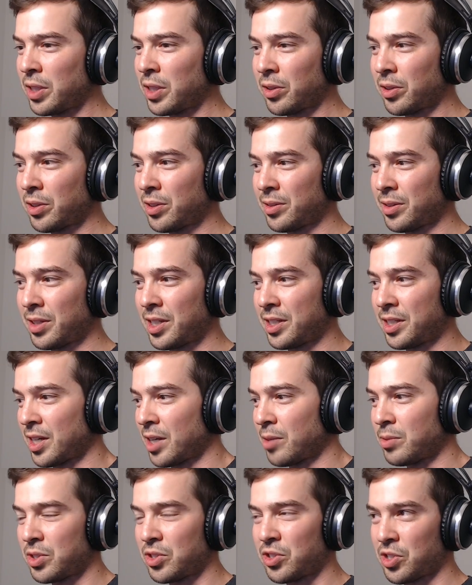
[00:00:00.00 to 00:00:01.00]
a week
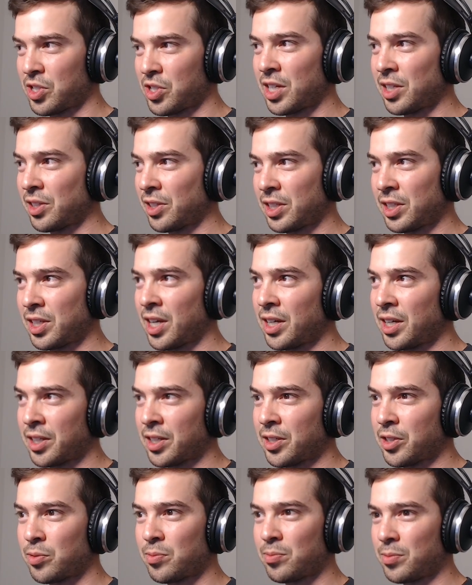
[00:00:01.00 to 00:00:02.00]
and i would just say like yeah
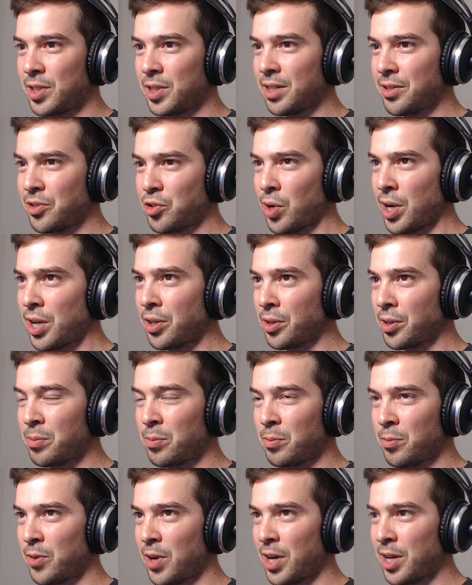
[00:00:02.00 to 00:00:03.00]
get a get a
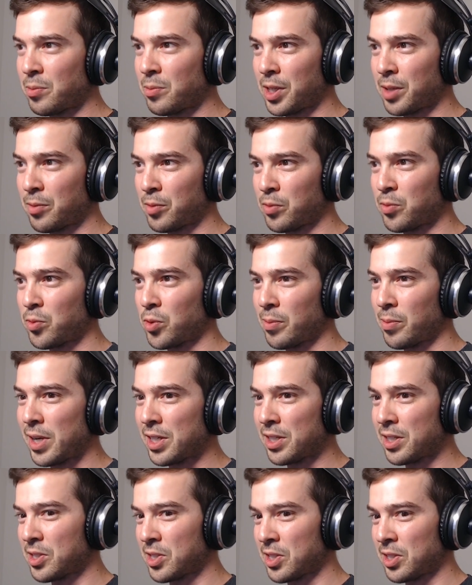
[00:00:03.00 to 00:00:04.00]
trainer find whatever
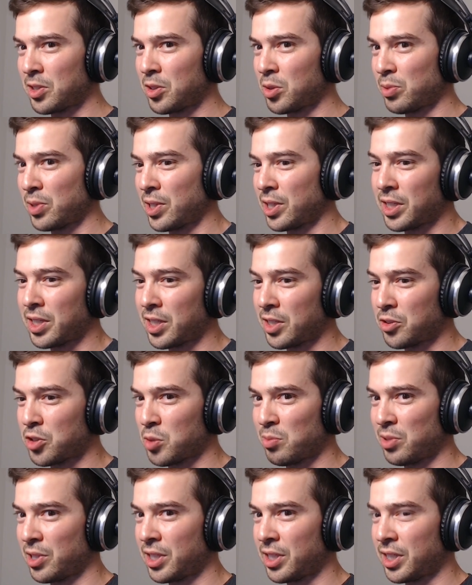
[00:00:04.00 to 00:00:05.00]
format it is that you're playing and
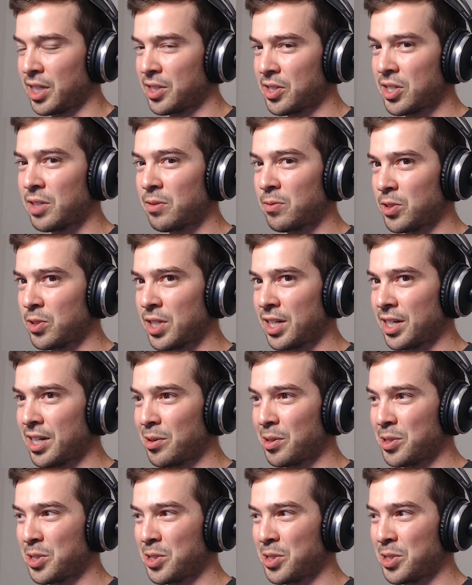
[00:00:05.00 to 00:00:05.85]
just play against it for 10